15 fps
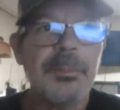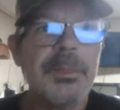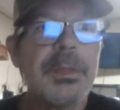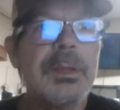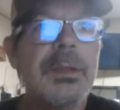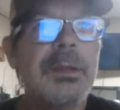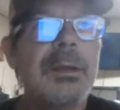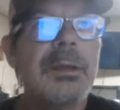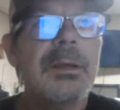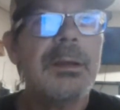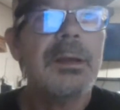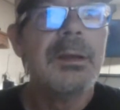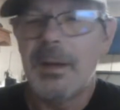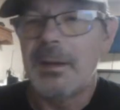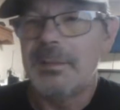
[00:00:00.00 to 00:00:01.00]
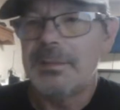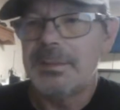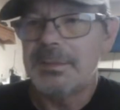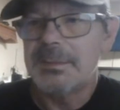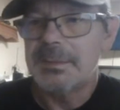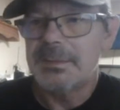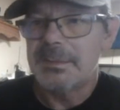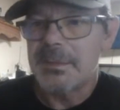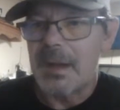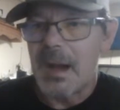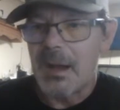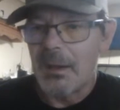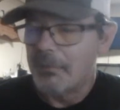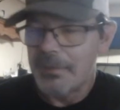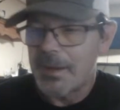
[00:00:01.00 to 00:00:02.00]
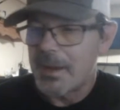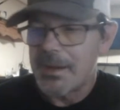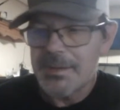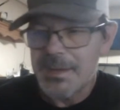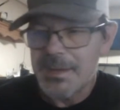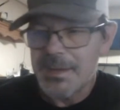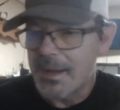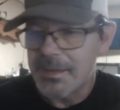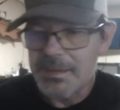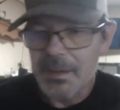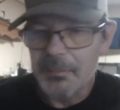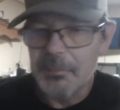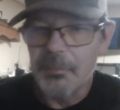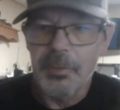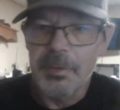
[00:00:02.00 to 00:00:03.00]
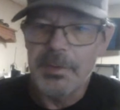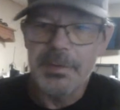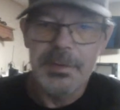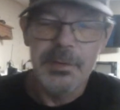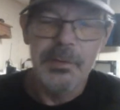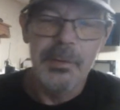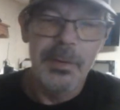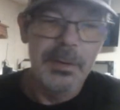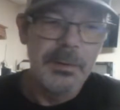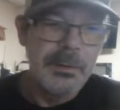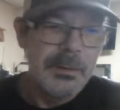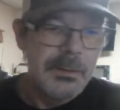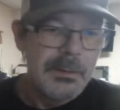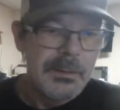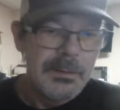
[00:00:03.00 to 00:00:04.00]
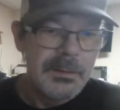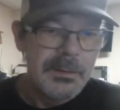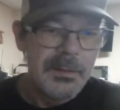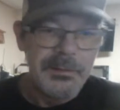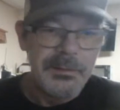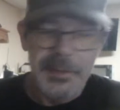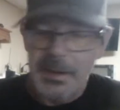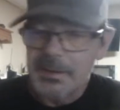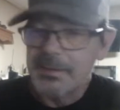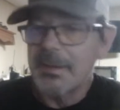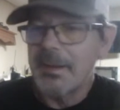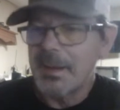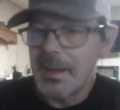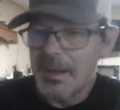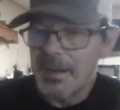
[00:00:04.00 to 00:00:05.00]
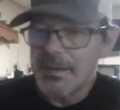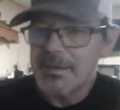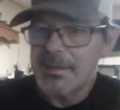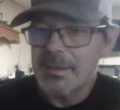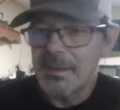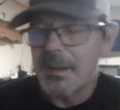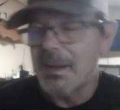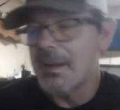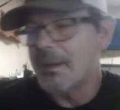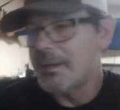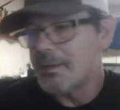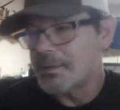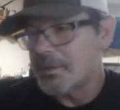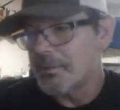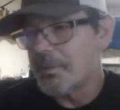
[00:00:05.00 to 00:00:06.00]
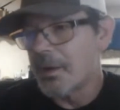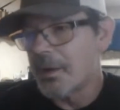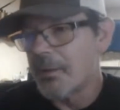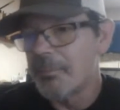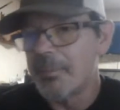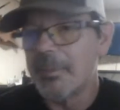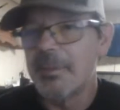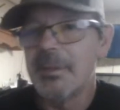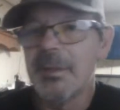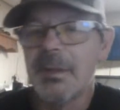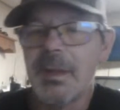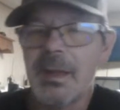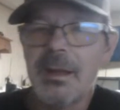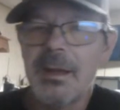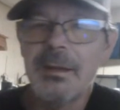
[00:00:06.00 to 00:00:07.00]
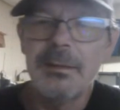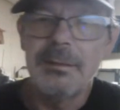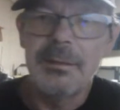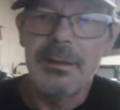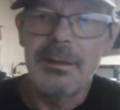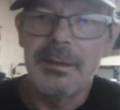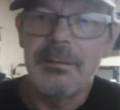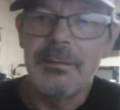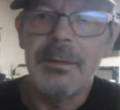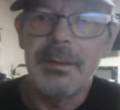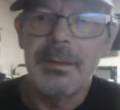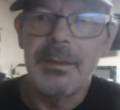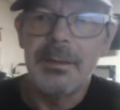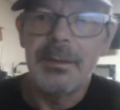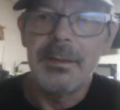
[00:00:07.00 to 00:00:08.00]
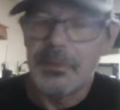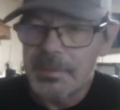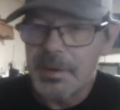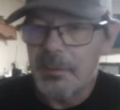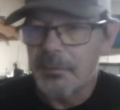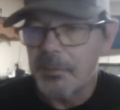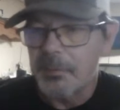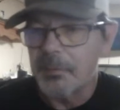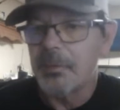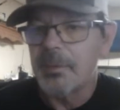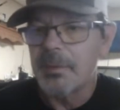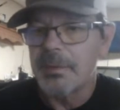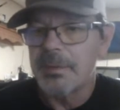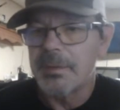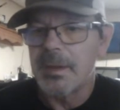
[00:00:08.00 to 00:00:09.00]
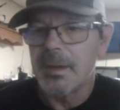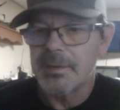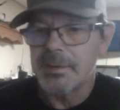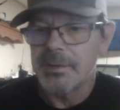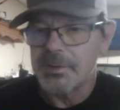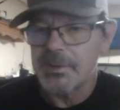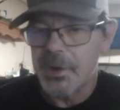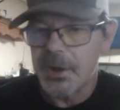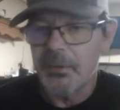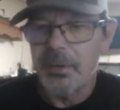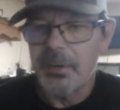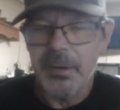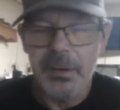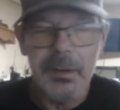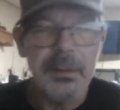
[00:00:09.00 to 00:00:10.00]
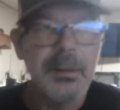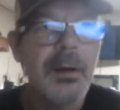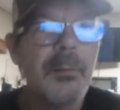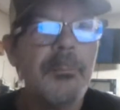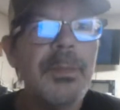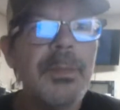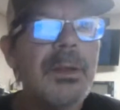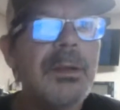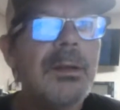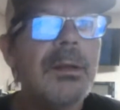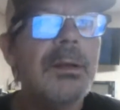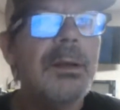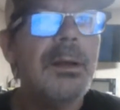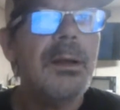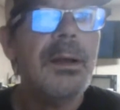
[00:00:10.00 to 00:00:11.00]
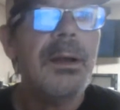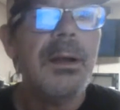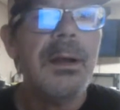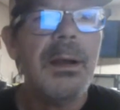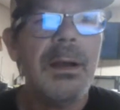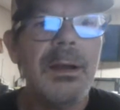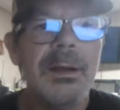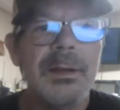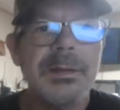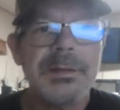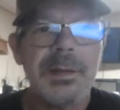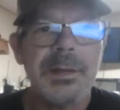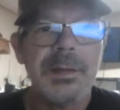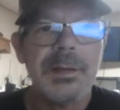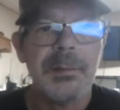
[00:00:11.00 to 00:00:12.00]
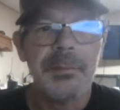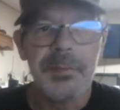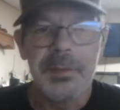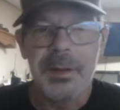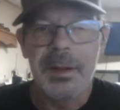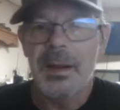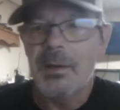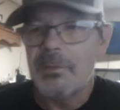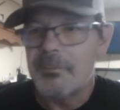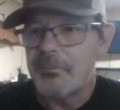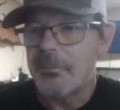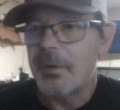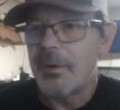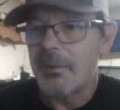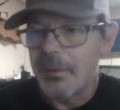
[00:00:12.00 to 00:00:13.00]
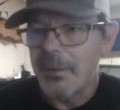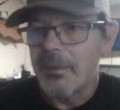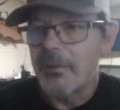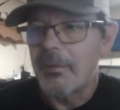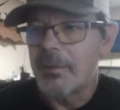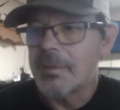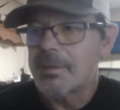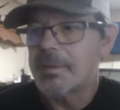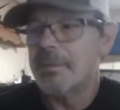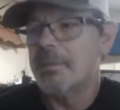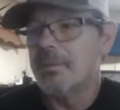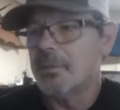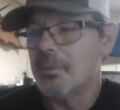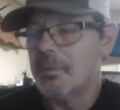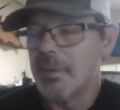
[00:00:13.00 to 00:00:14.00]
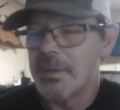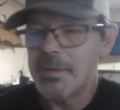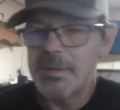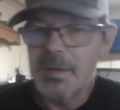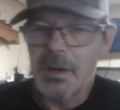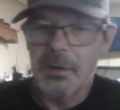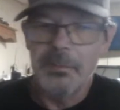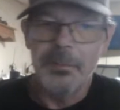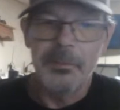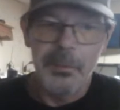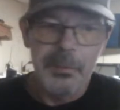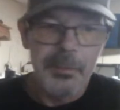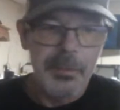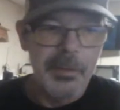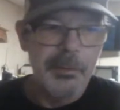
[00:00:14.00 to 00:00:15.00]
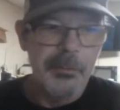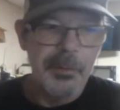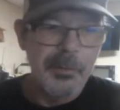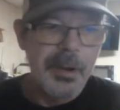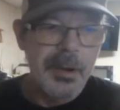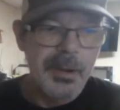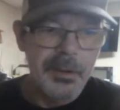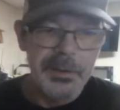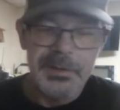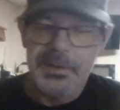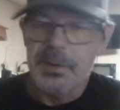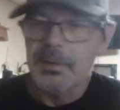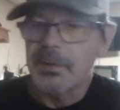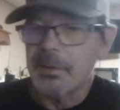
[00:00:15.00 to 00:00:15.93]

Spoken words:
But I love the guy's concept of what he's doing. The fact that he has the land, he's developing the land and doing something with it to actually generate an income is something that I'm very interested in doing myself. If we buy a good chunk of land out in Arkansas,